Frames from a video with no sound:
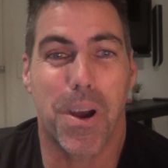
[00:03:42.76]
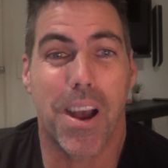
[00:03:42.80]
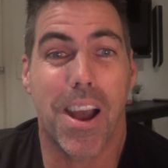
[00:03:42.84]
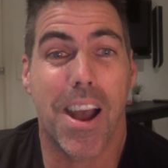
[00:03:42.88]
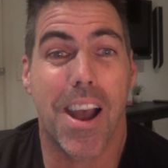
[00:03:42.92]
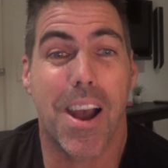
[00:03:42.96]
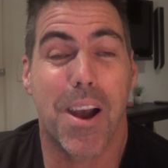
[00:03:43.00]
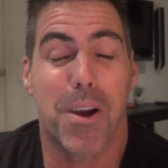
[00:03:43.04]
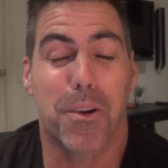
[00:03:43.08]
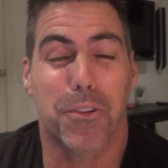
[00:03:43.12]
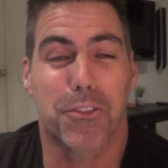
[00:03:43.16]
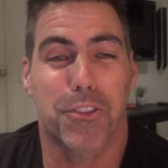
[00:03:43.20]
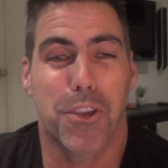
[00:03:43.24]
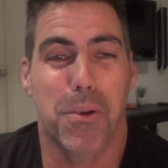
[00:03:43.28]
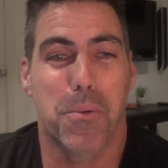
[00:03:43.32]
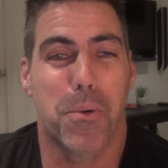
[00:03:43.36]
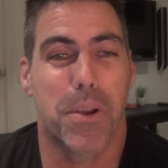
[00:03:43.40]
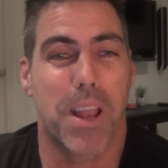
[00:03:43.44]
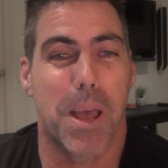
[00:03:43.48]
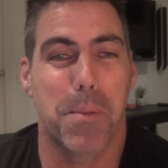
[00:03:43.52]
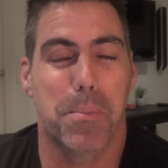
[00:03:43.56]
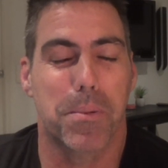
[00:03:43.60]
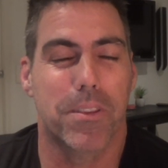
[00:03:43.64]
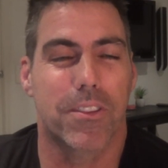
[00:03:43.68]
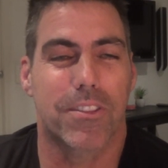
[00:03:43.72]
Wow. So
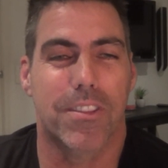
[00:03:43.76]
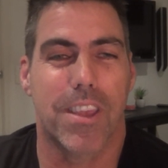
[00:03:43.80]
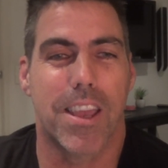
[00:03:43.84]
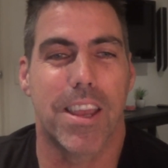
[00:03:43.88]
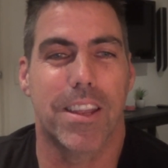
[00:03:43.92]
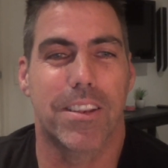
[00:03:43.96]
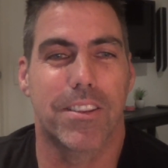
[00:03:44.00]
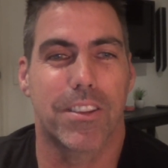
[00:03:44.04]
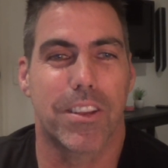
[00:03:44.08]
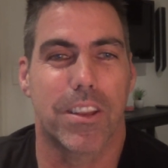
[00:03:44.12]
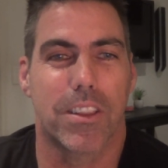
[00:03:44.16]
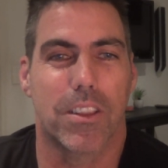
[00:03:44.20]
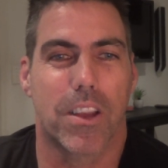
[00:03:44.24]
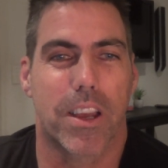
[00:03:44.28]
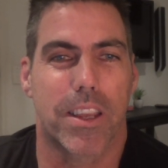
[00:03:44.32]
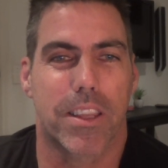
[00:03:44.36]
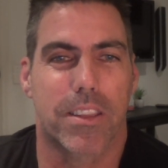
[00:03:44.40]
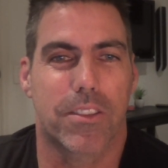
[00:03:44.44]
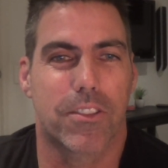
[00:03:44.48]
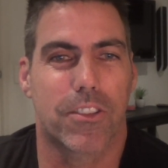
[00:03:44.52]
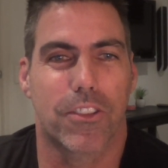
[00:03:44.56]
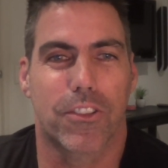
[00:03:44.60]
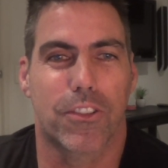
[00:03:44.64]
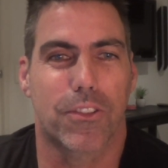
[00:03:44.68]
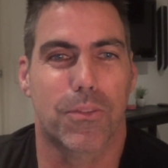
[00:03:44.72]
what happens then? Do you
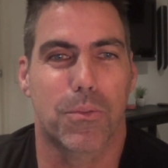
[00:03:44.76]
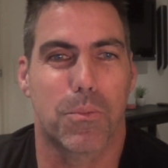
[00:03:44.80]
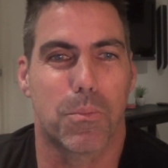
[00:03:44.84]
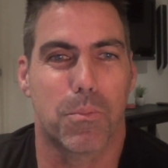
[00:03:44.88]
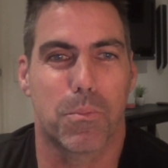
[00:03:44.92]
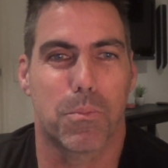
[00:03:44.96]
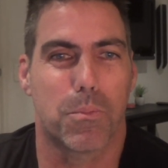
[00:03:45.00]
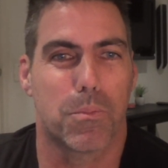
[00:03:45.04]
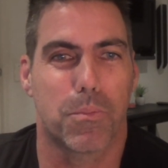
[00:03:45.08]
like just